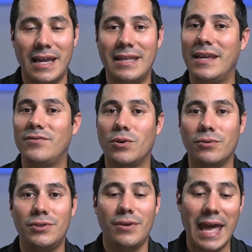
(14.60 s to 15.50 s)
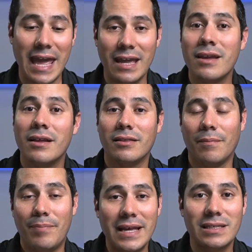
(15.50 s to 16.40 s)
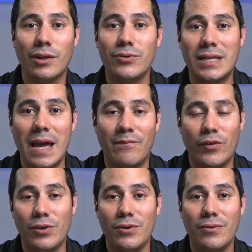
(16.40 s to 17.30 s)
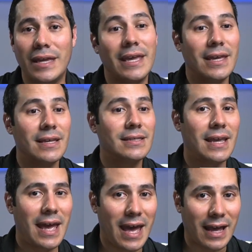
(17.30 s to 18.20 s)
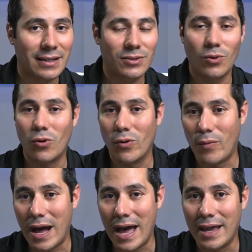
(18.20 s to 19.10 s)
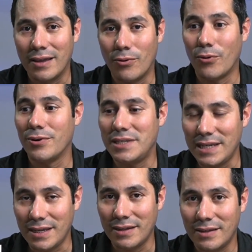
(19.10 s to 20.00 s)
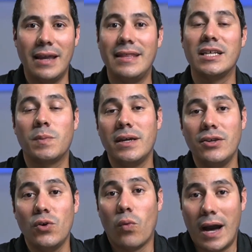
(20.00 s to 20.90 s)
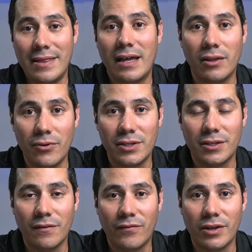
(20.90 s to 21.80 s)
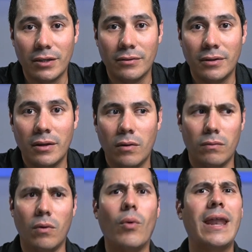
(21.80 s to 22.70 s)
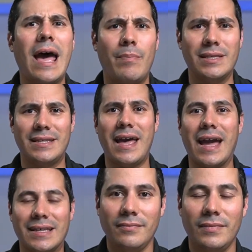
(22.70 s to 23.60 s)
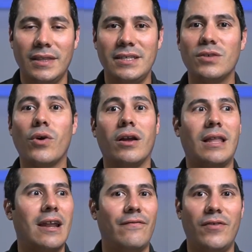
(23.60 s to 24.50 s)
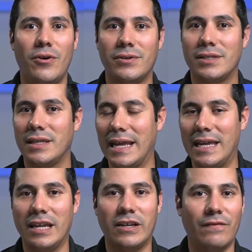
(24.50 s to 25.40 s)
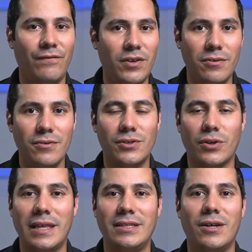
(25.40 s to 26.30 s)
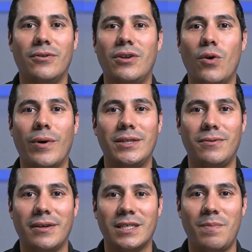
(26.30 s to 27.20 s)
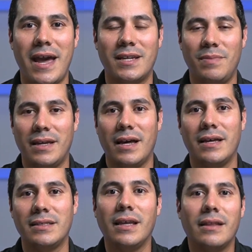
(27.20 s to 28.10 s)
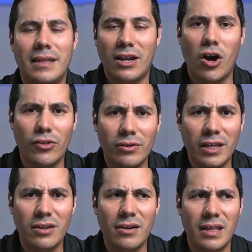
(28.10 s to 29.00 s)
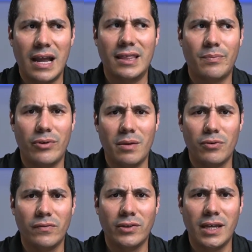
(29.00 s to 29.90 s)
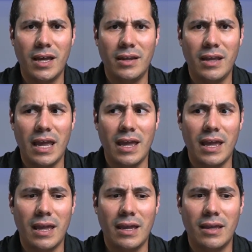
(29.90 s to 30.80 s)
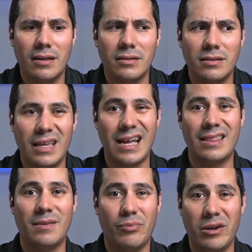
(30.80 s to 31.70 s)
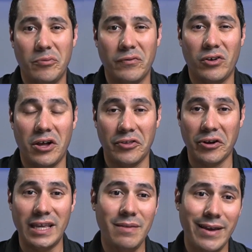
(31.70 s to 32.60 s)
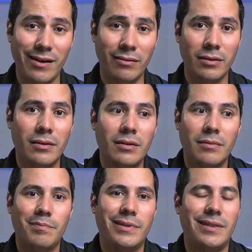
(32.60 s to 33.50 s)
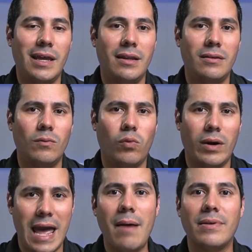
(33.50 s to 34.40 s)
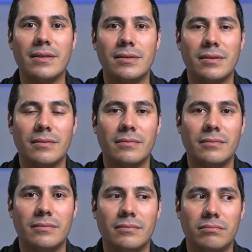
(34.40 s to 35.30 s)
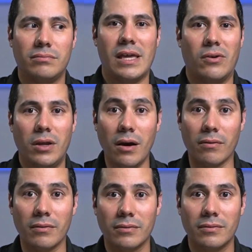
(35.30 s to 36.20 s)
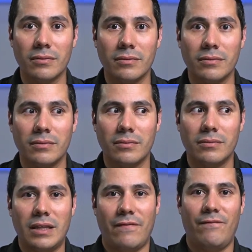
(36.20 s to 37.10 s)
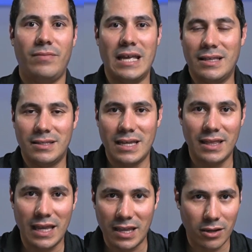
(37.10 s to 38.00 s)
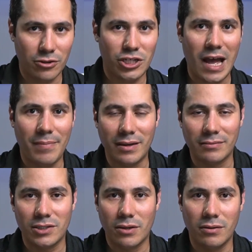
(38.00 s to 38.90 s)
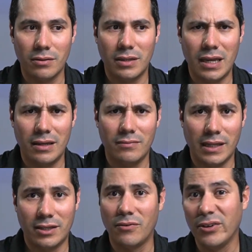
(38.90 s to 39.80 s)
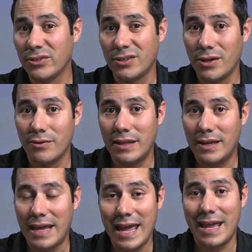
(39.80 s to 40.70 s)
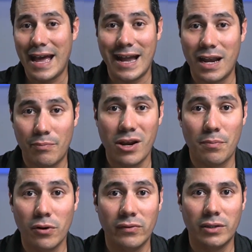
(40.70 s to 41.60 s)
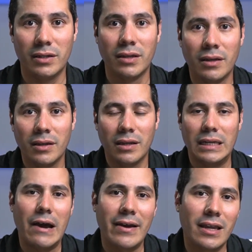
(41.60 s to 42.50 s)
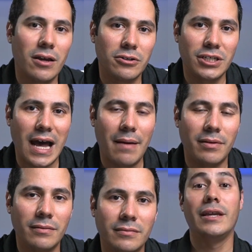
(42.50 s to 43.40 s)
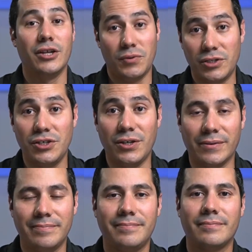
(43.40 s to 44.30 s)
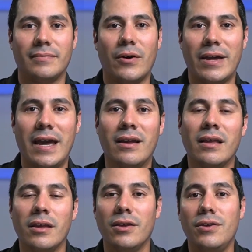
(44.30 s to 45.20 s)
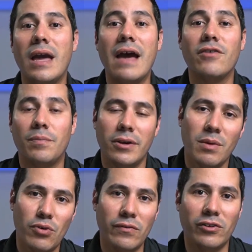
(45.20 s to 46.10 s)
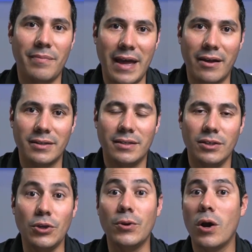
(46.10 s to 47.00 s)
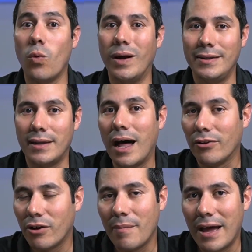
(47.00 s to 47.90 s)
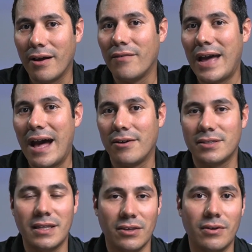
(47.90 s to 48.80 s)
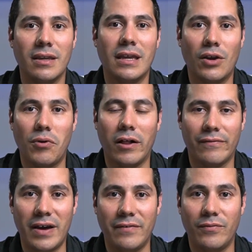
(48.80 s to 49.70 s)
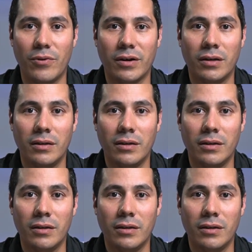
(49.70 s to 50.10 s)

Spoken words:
And they've told you, hey, the best loan type for you is X or Y or Z. And they explain to you why that loan is good for you. Well, what happens next? This is where a lot of folks get confused, or they don't know what to expect because they call their lender, they got the pre-approval done, and they got the pre-approval on their email, but then what happens? They don't know. They say they can go shopping, so they let their realtor know that, hey, I got a pre-approval and now I can go shop. Here's what you do, okay? You have your pre-approval amount, you know what dollar amount of house that you can get qualified for.